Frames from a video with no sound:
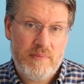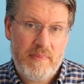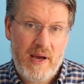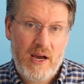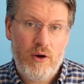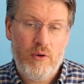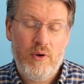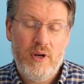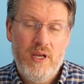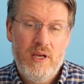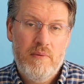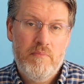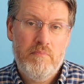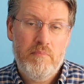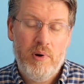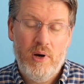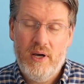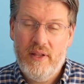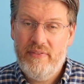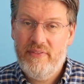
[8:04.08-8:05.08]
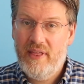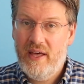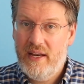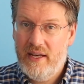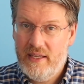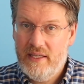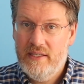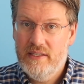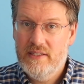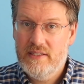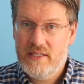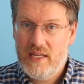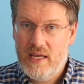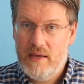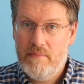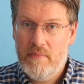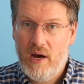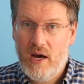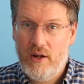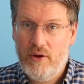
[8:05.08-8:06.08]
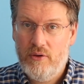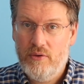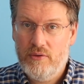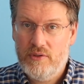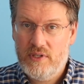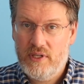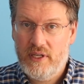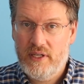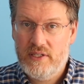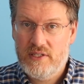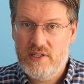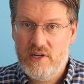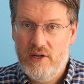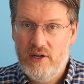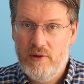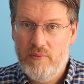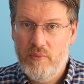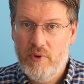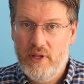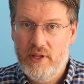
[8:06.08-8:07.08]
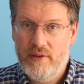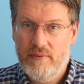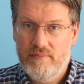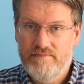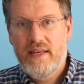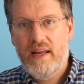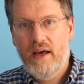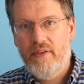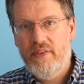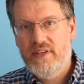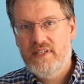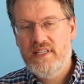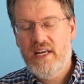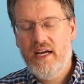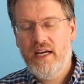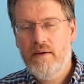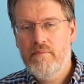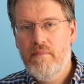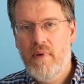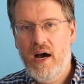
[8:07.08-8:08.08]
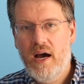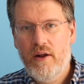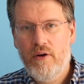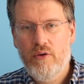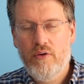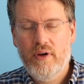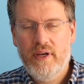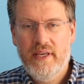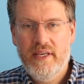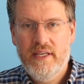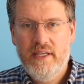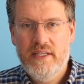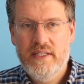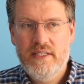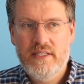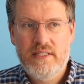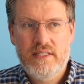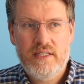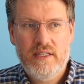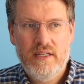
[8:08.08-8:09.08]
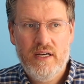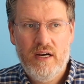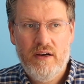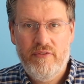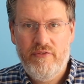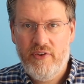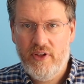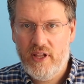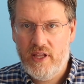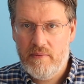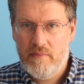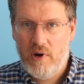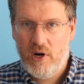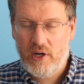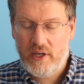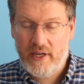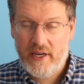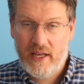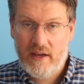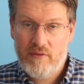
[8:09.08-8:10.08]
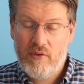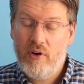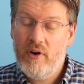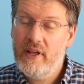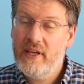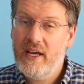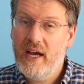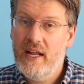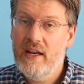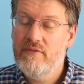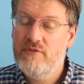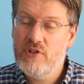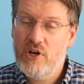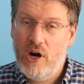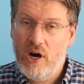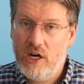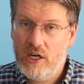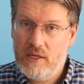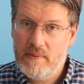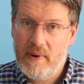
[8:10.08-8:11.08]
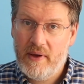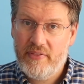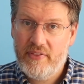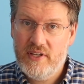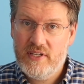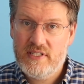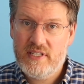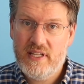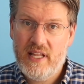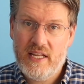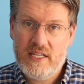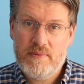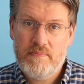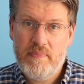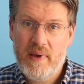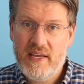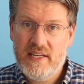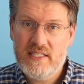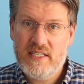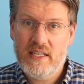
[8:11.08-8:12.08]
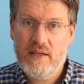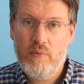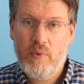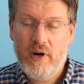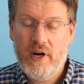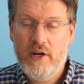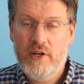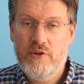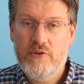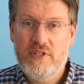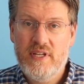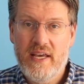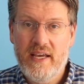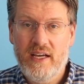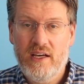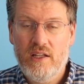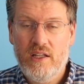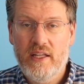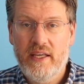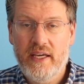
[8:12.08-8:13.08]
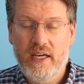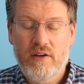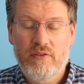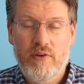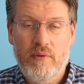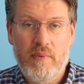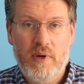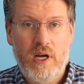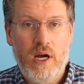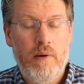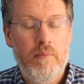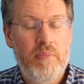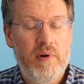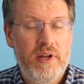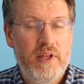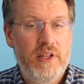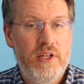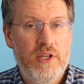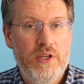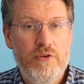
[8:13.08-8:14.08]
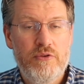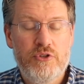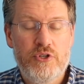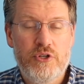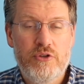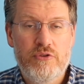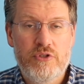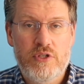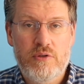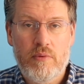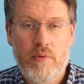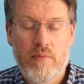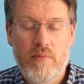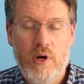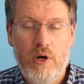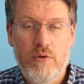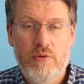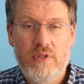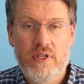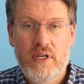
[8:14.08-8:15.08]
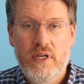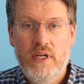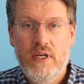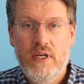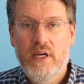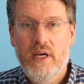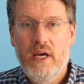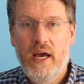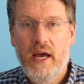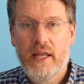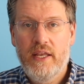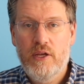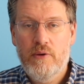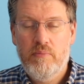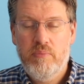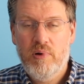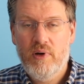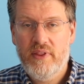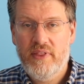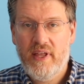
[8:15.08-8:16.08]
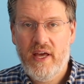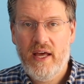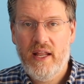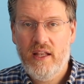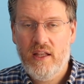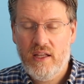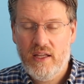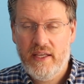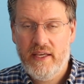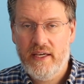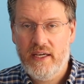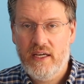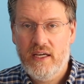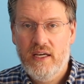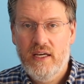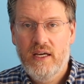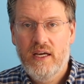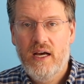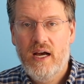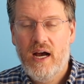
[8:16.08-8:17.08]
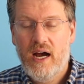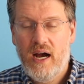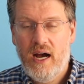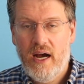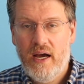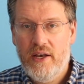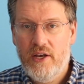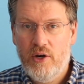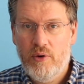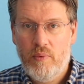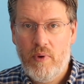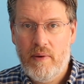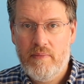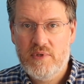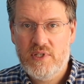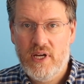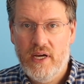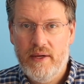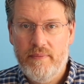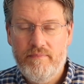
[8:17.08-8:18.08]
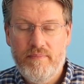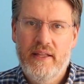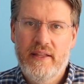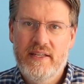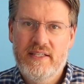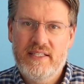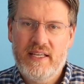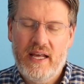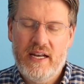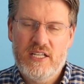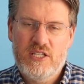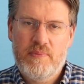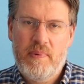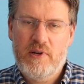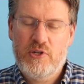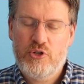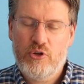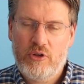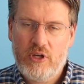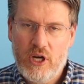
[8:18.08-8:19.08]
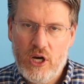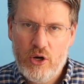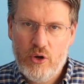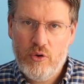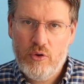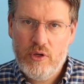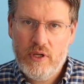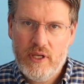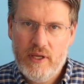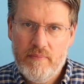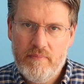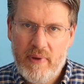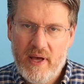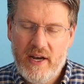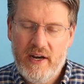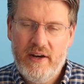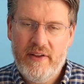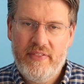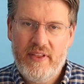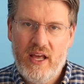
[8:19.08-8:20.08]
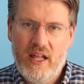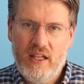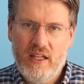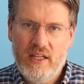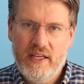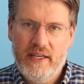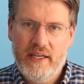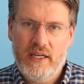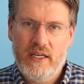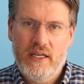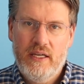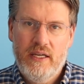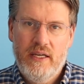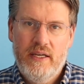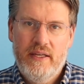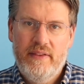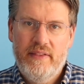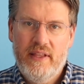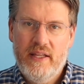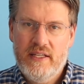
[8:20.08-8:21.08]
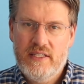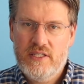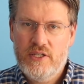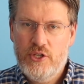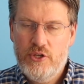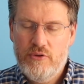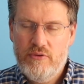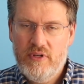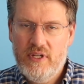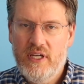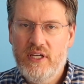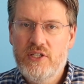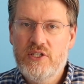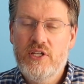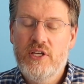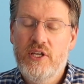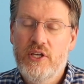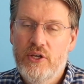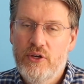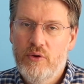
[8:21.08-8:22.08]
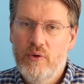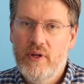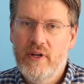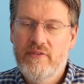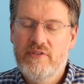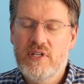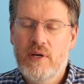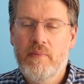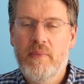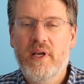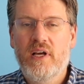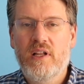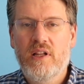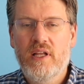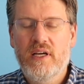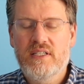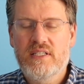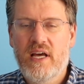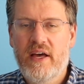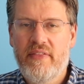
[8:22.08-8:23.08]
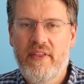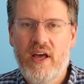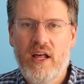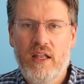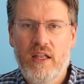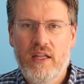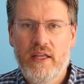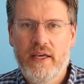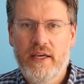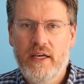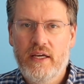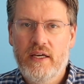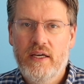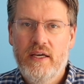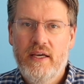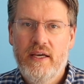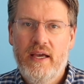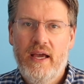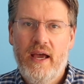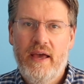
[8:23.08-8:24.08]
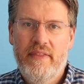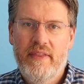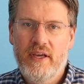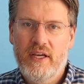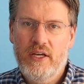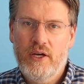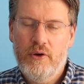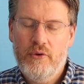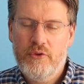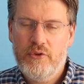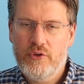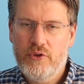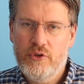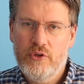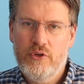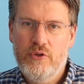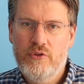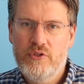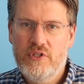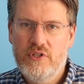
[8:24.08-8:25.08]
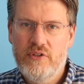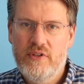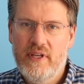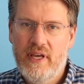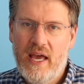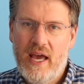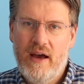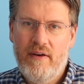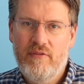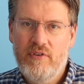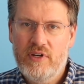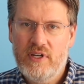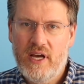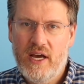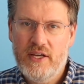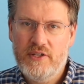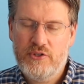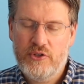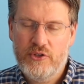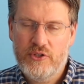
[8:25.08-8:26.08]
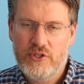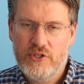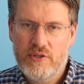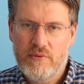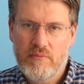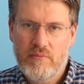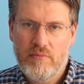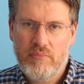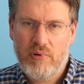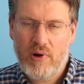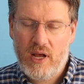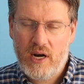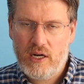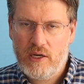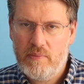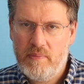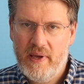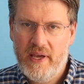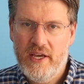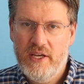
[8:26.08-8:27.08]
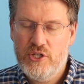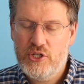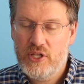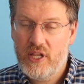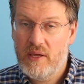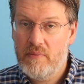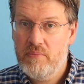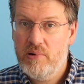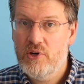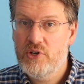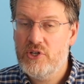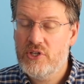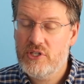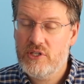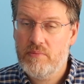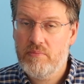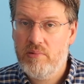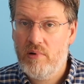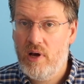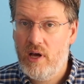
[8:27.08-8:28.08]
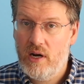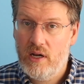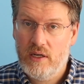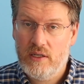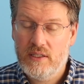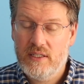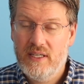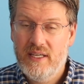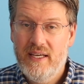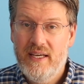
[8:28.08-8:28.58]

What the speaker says: about, but that is a model to get started with. Now, the second model is affiliate marketing. I've already kind of talked about this, and that's basically where you take a link from a company that you choose to promote and you put that link on your website. It's got a special code embedded in that link that's unique to you. And if somebody clicks on that link and they go through to the advertiser's product page and they purchase a product,